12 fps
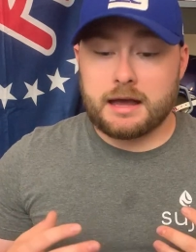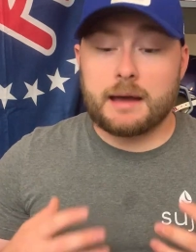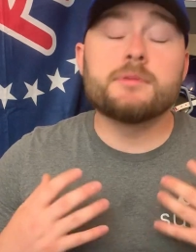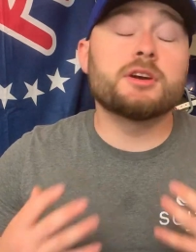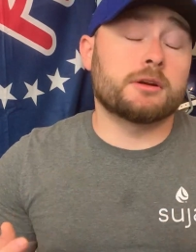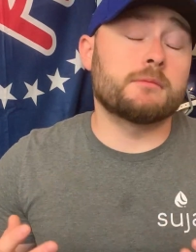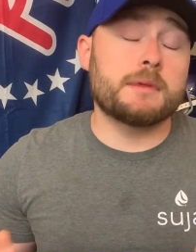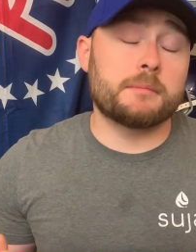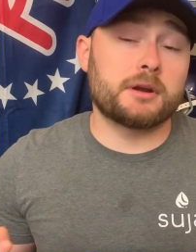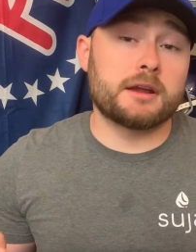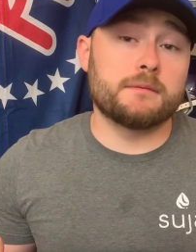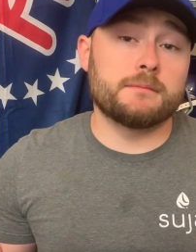I'm going to
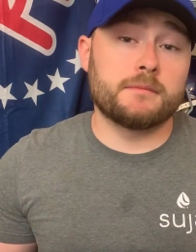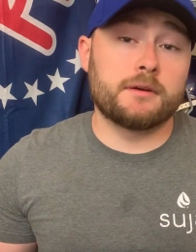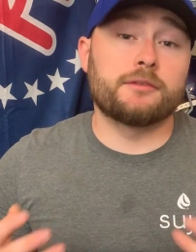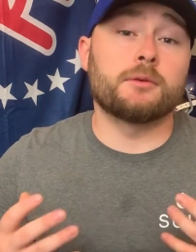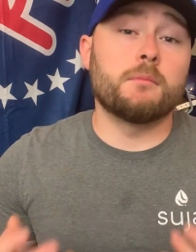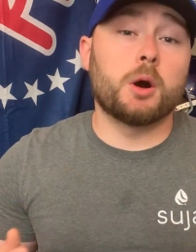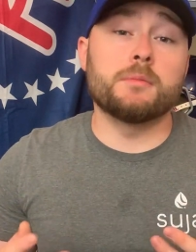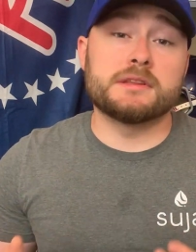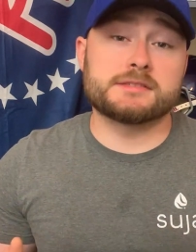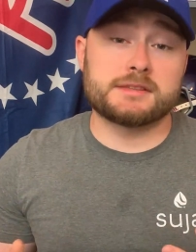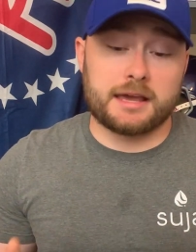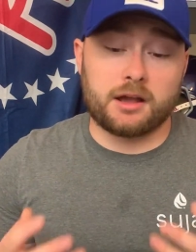remember him for
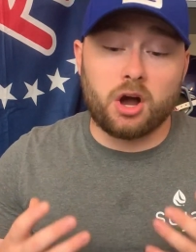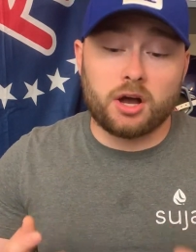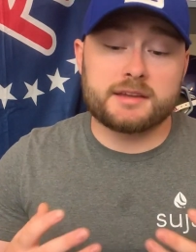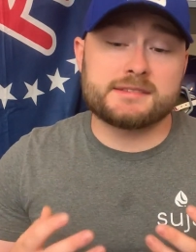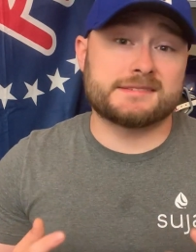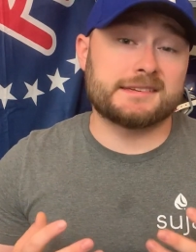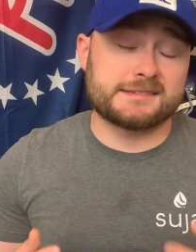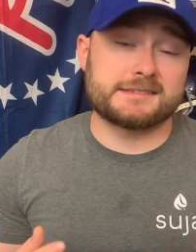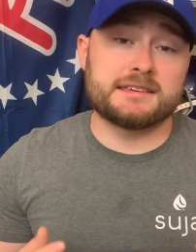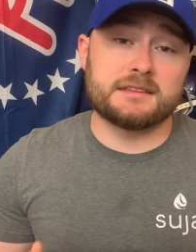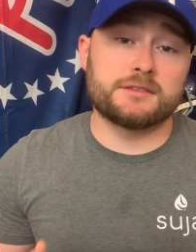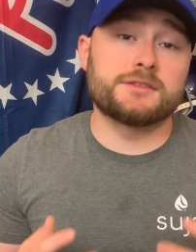moments like August
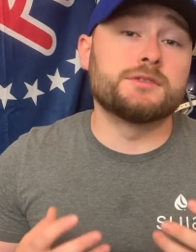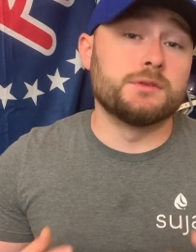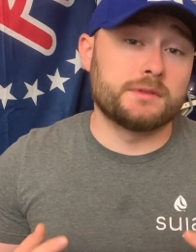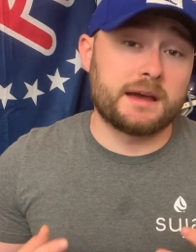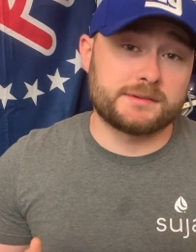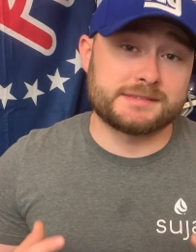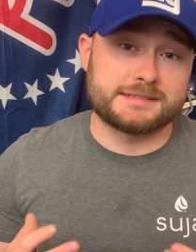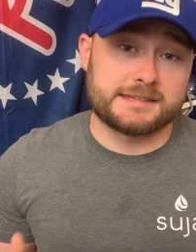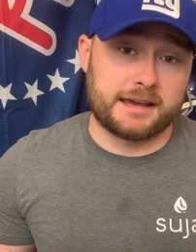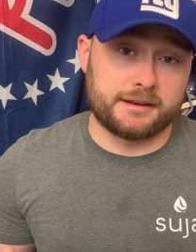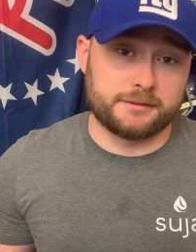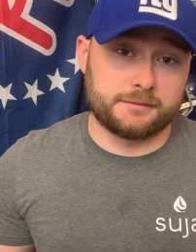16th,
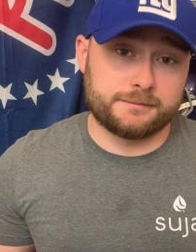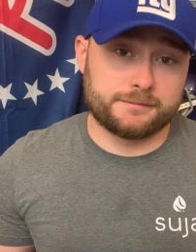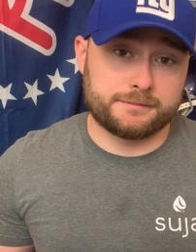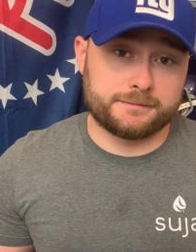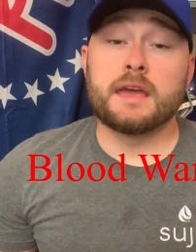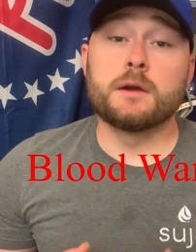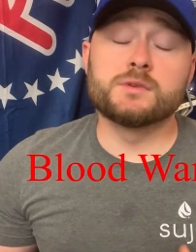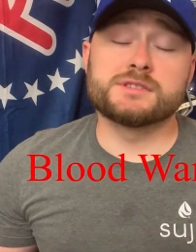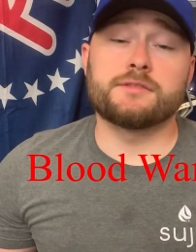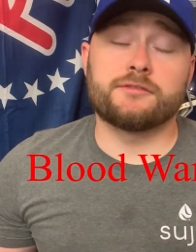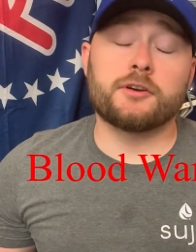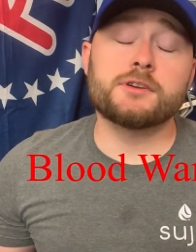2010. It was
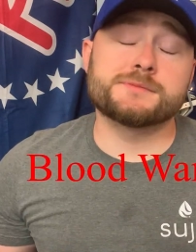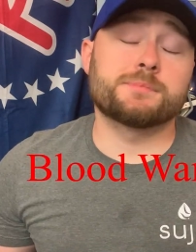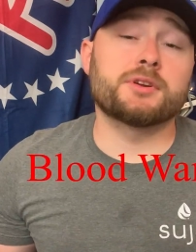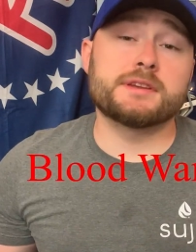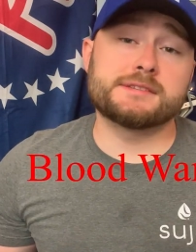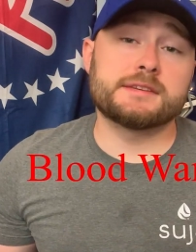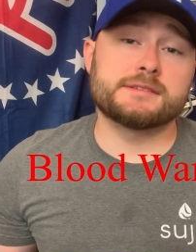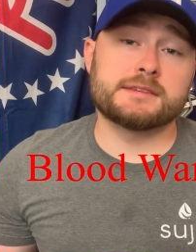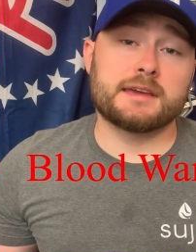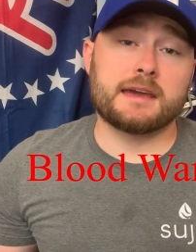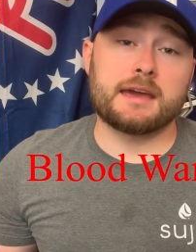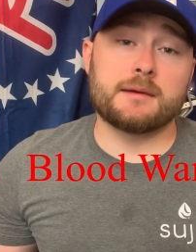the first
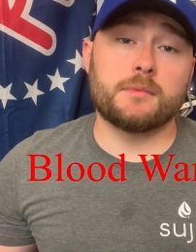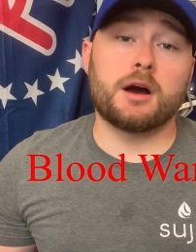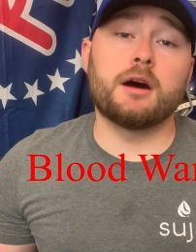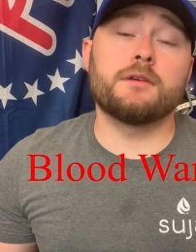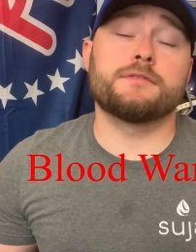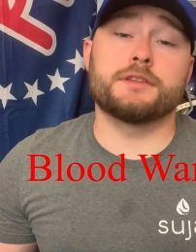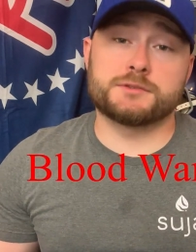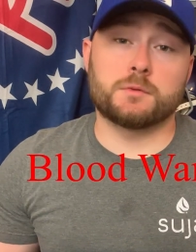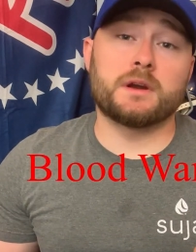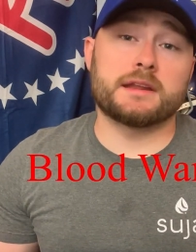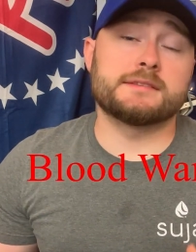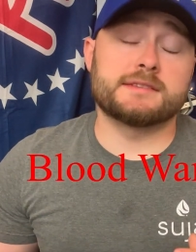preseason game of the
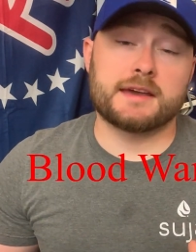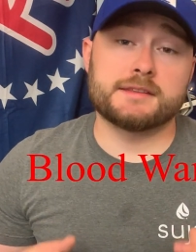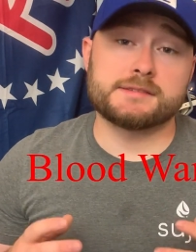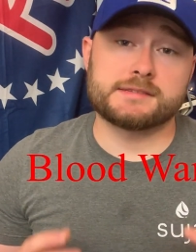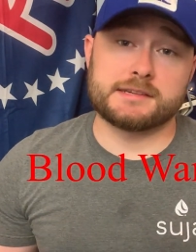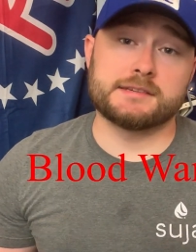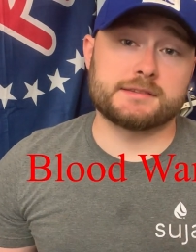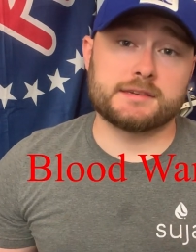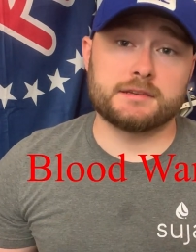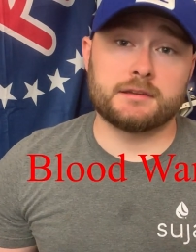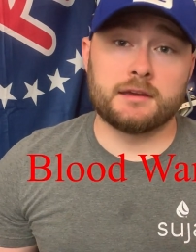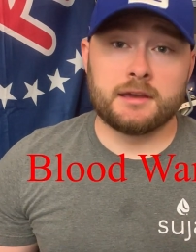2010
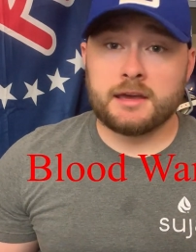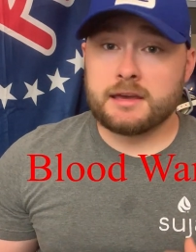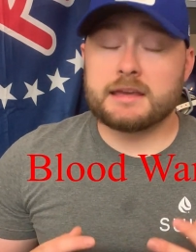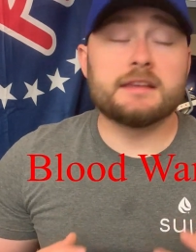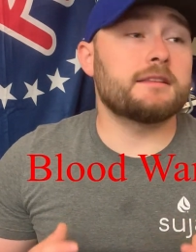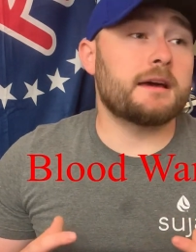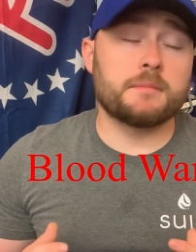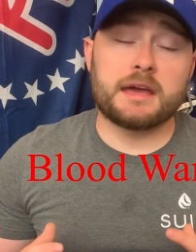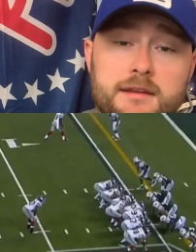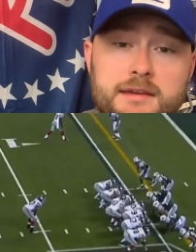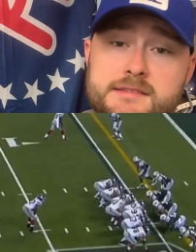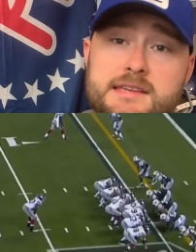season. Eli
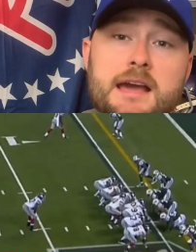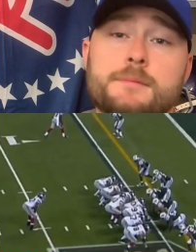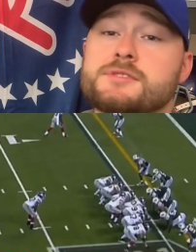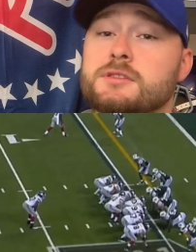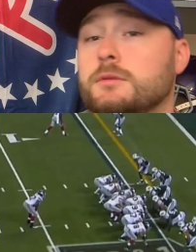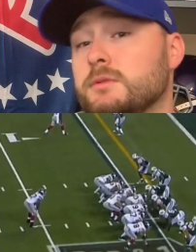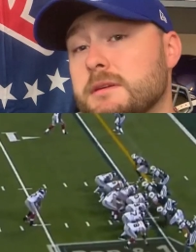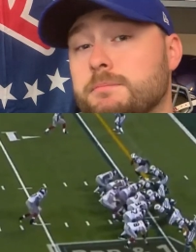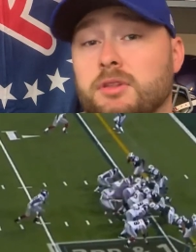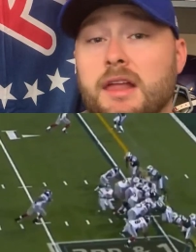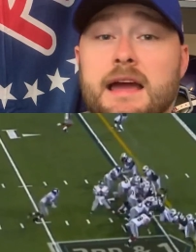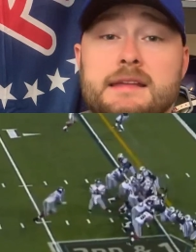Manning gets absolutely
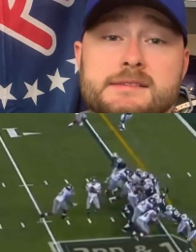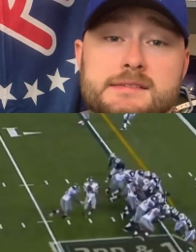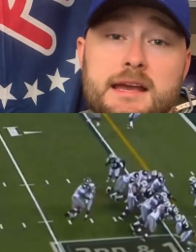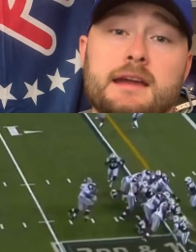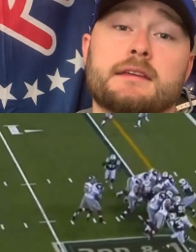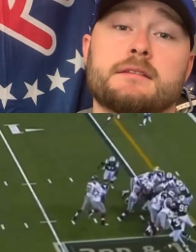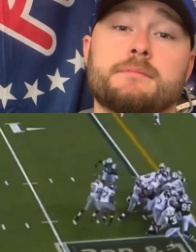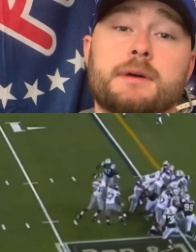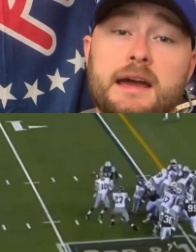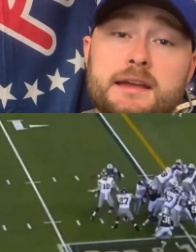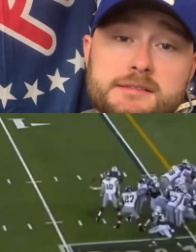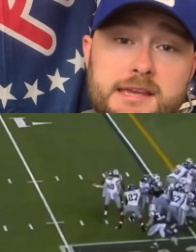blindsided
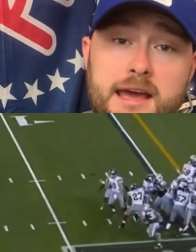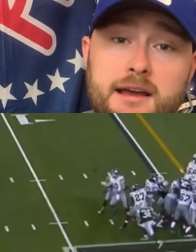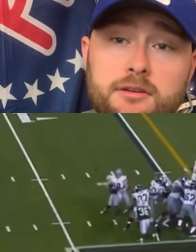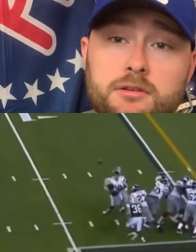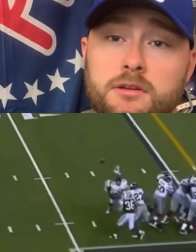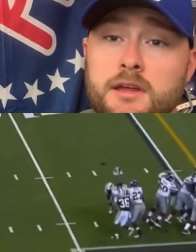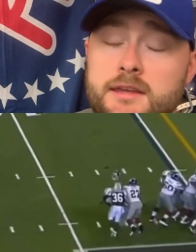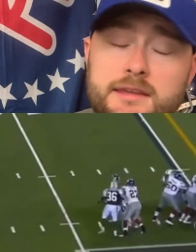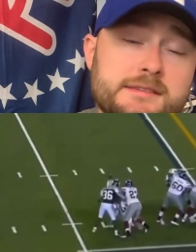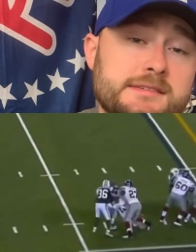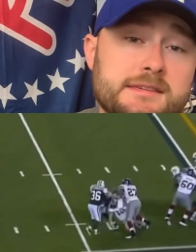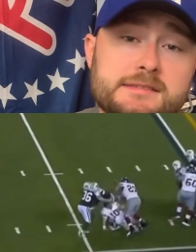by a tackle,
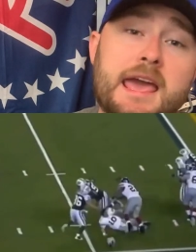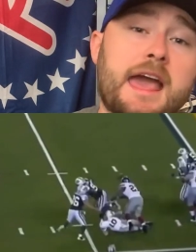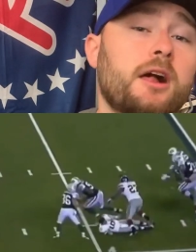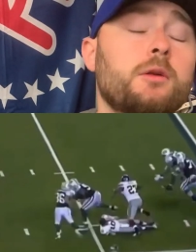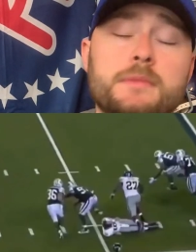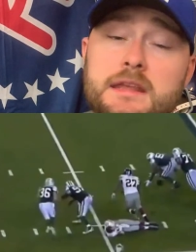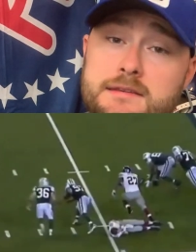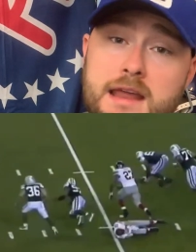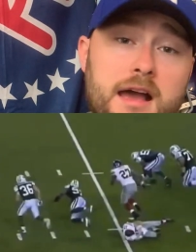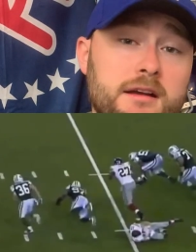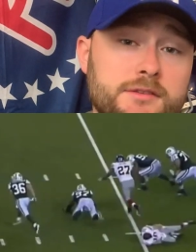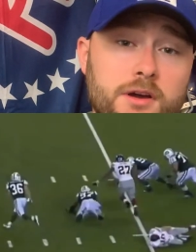gets his helmet
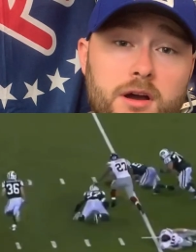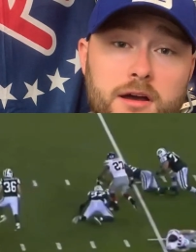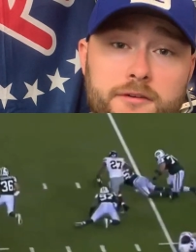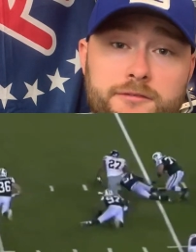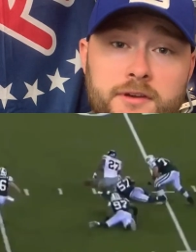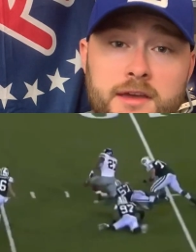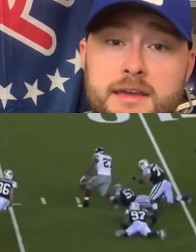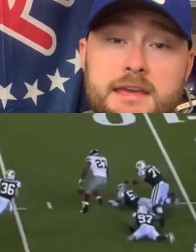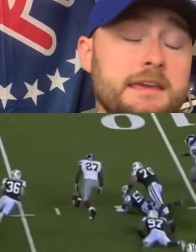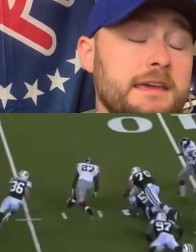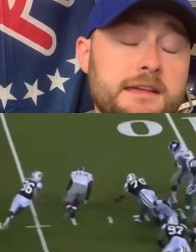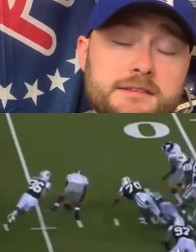knocked off,
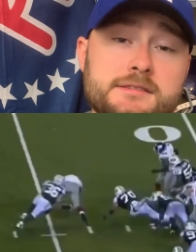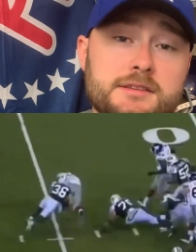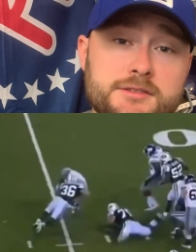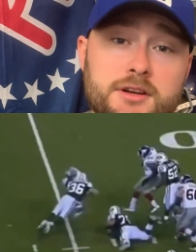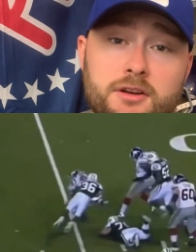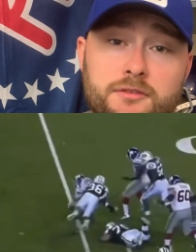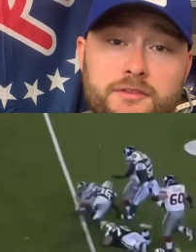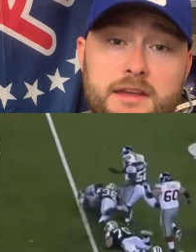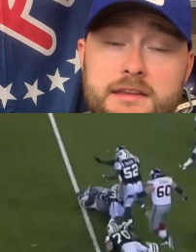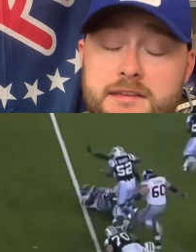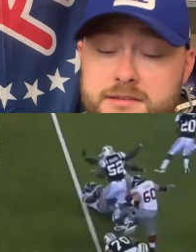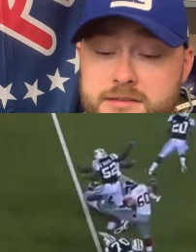he hits the turf,
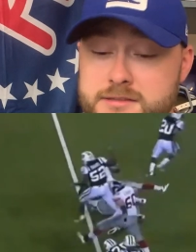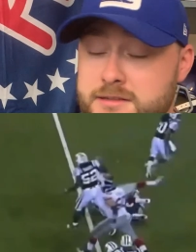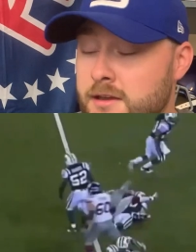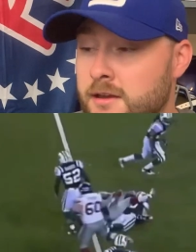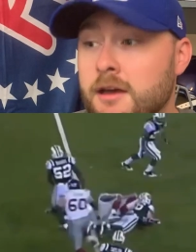and he is